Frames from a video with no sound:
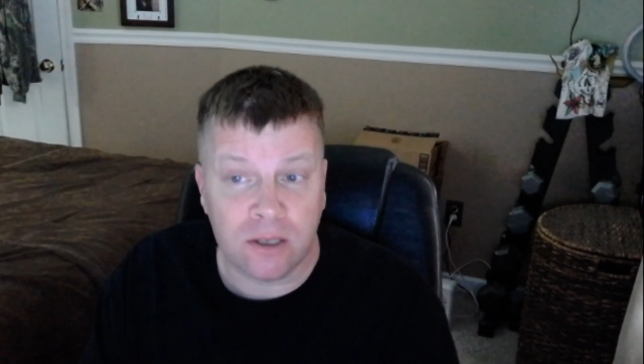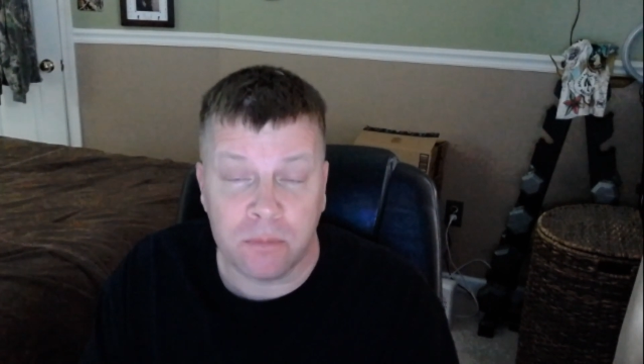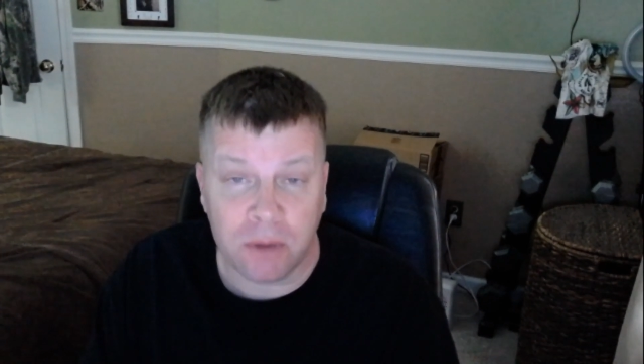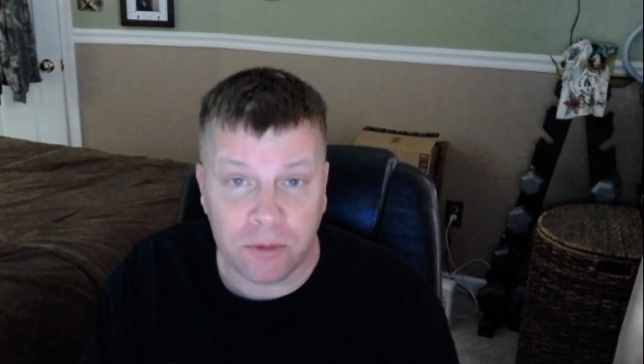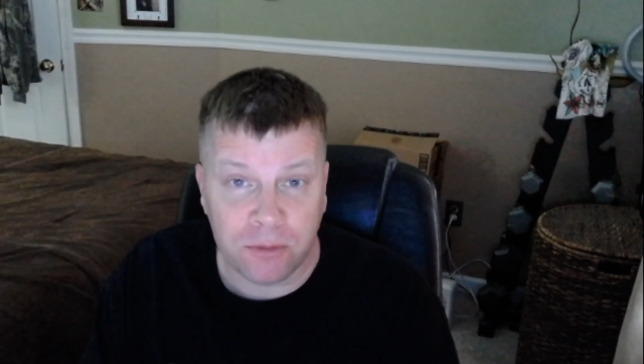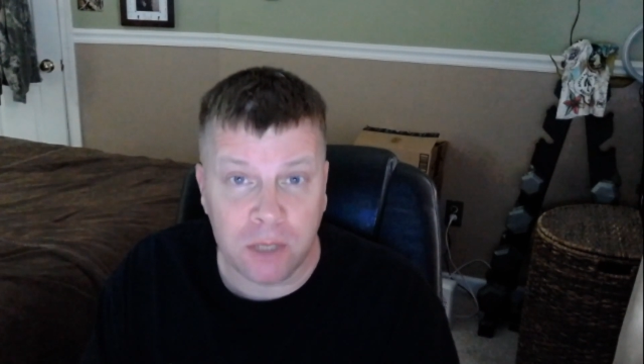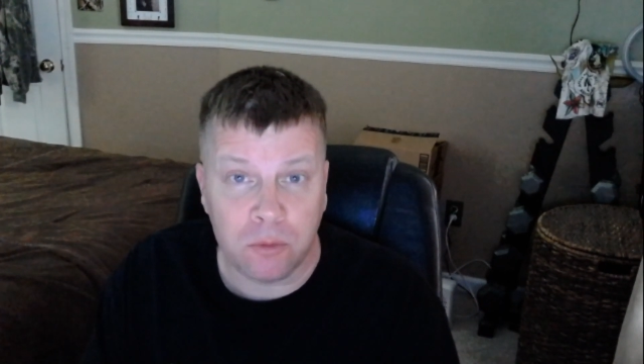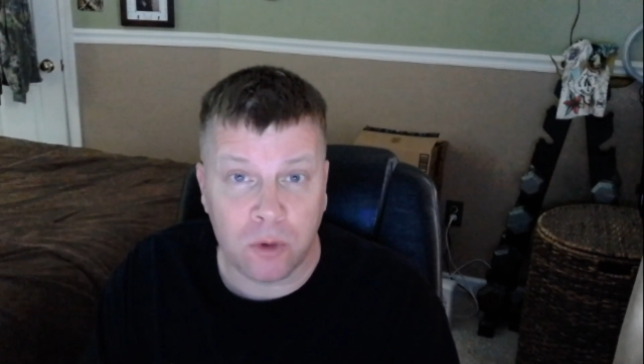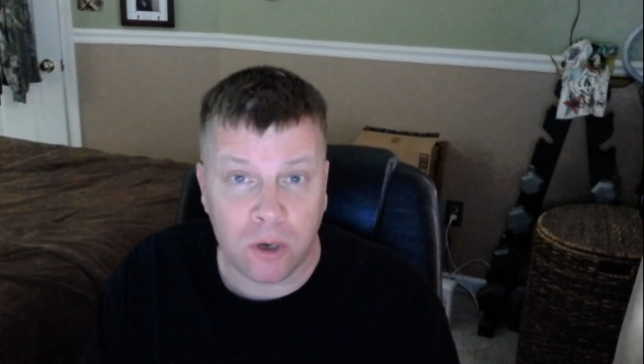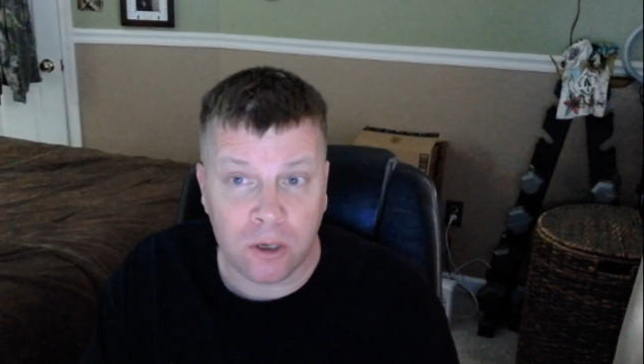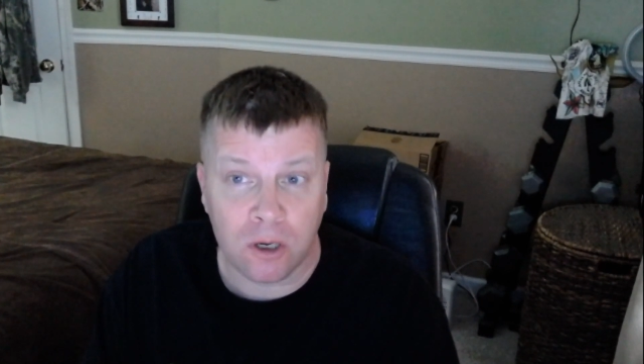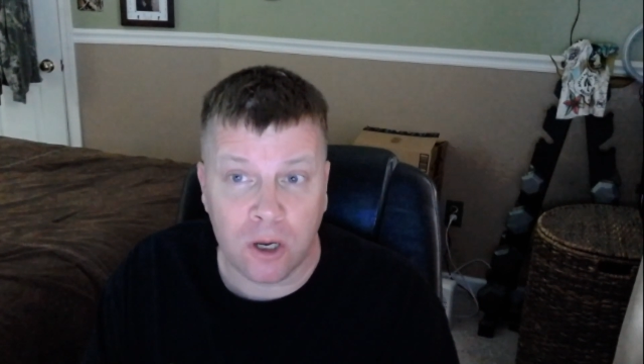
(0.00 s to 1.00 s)
My feet were
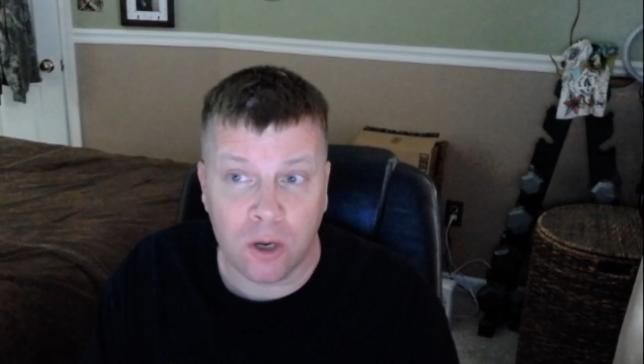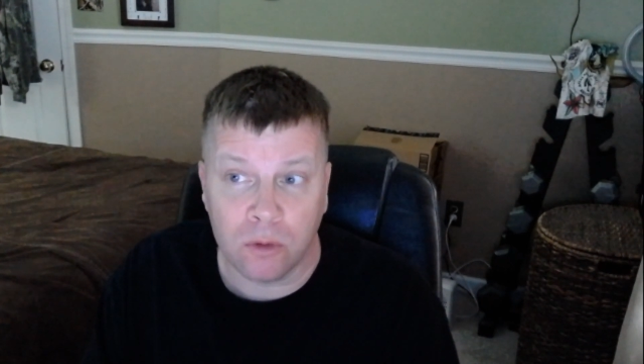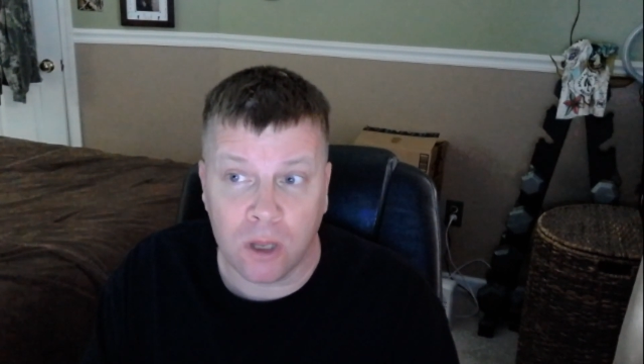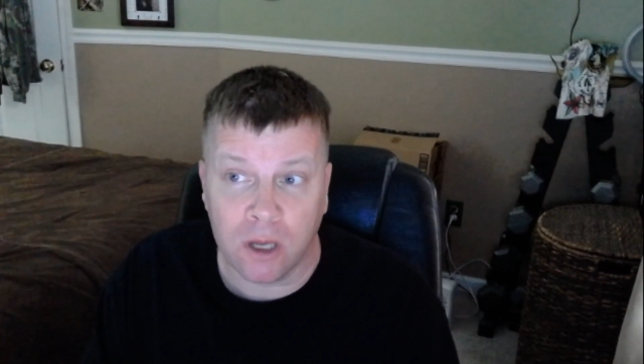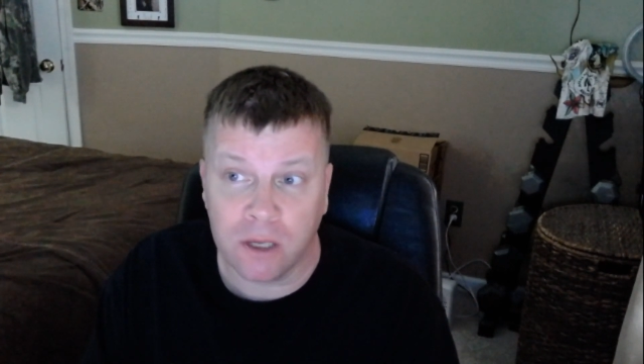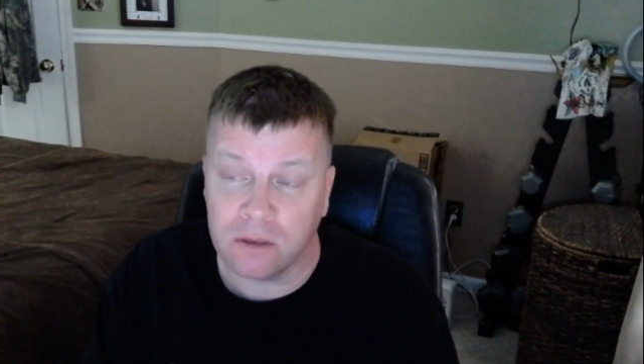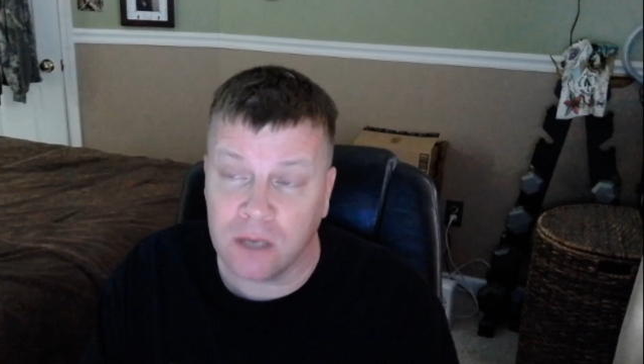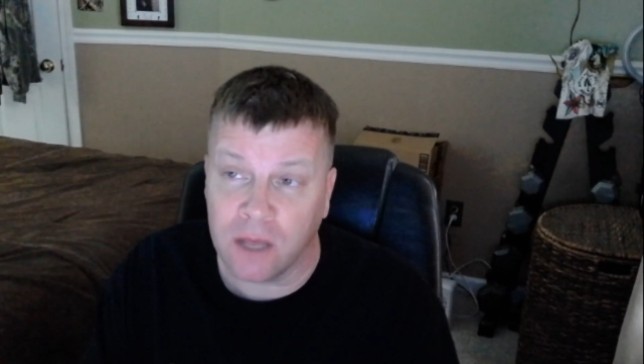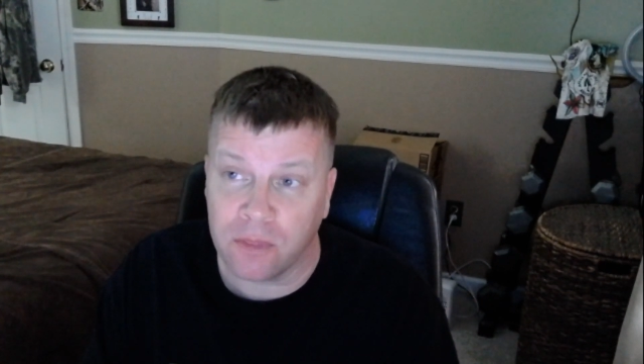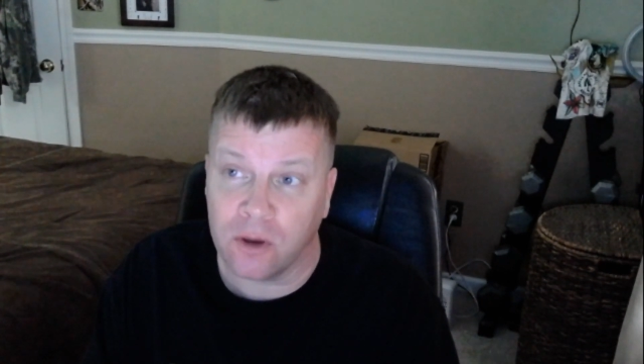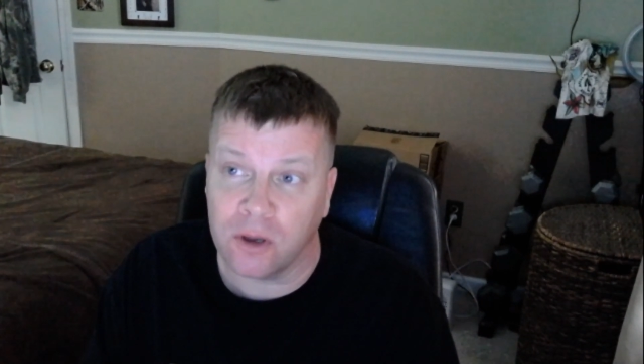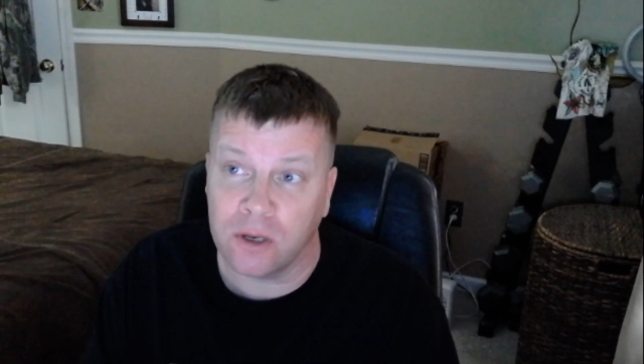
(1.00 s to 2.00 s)
hurting a whole lot, and I
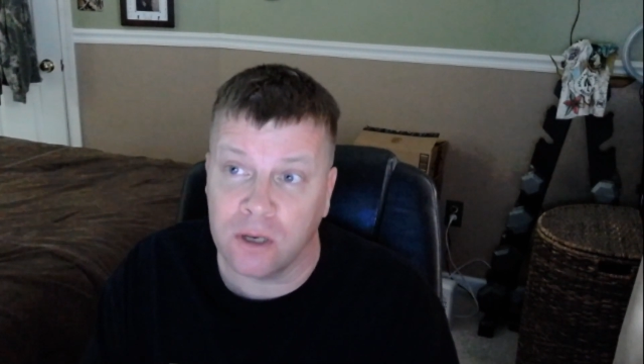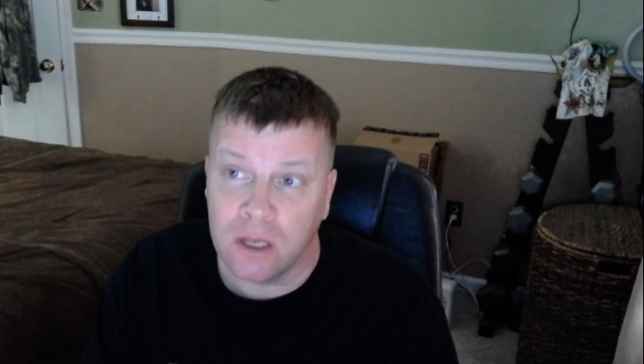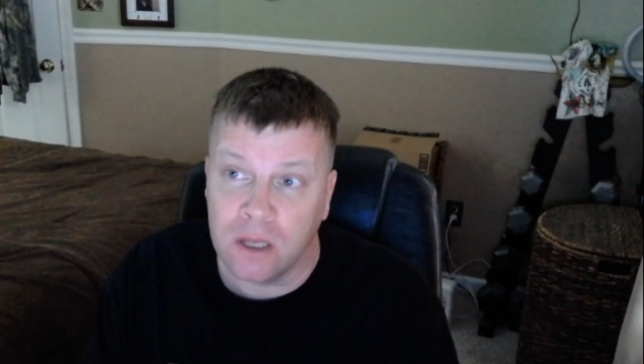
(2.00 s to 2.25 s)
thought,